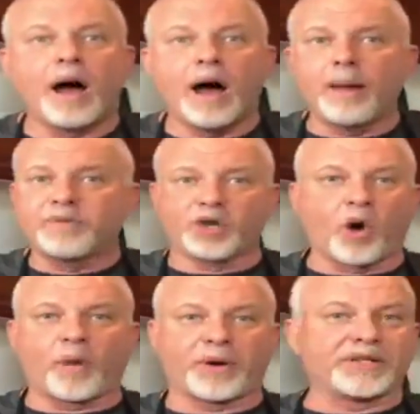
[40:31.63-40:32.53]
up to
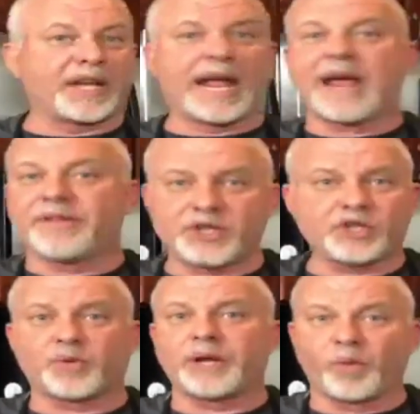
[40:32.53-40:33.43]
corporate and said, hey, this is
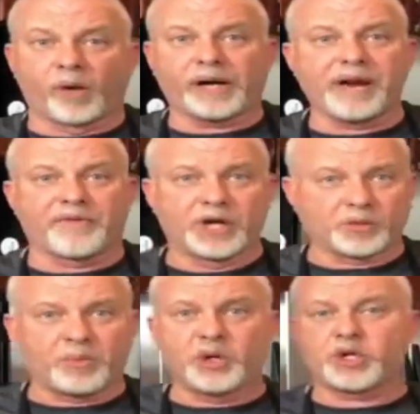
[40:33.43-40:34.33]
really working for us. We're
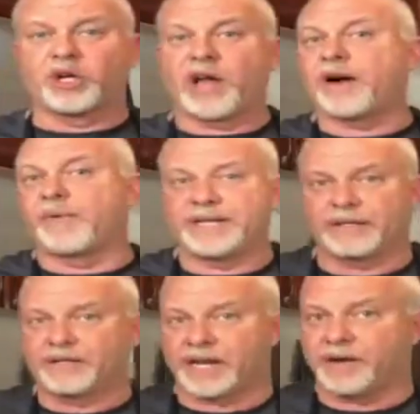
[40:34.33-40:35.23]
pushing a lot of retail
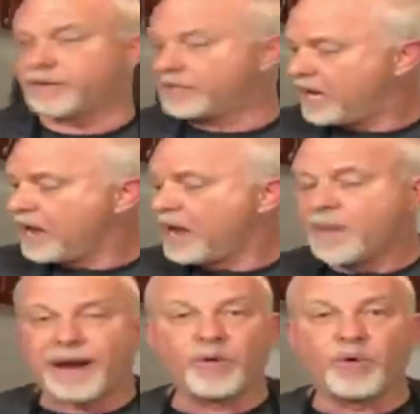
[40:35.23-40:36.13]
sales
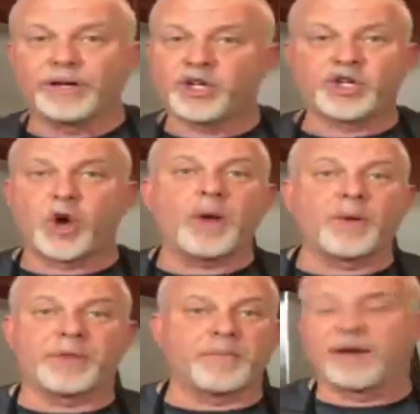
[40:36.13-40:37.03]
by really showing
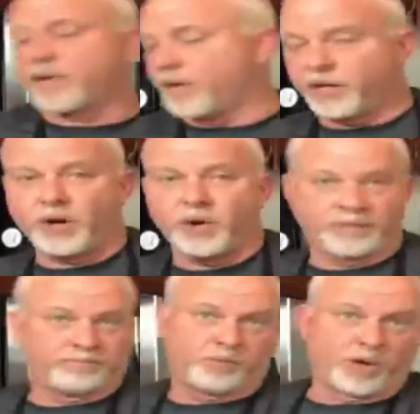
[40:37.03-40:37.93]
what the bun can do. And
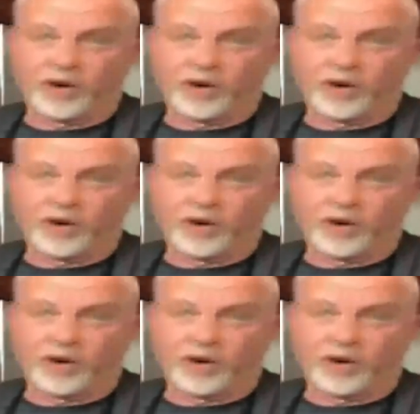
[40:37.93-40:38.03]
we're